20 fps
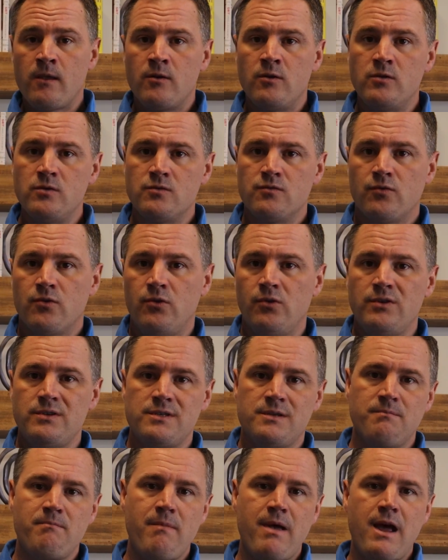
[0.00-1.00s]
whose role
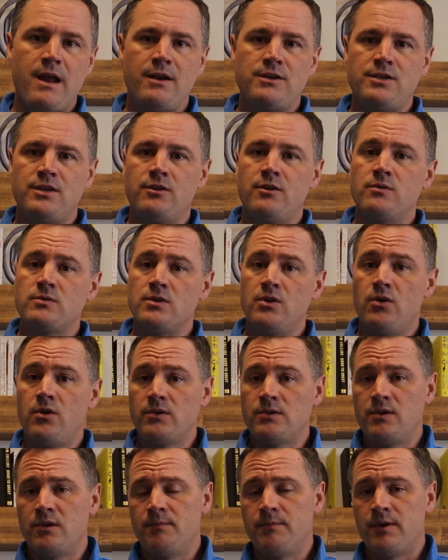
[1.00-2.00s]
is managing those
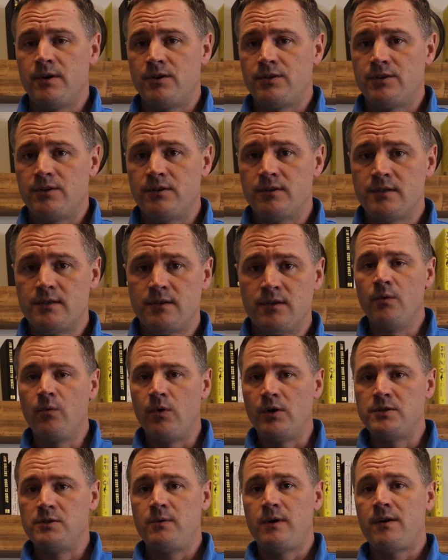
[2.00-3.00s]
long-term nurtures, the
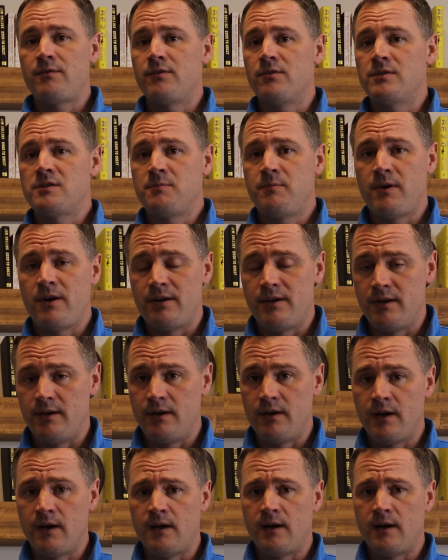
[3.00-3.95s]
ones who haven't responded.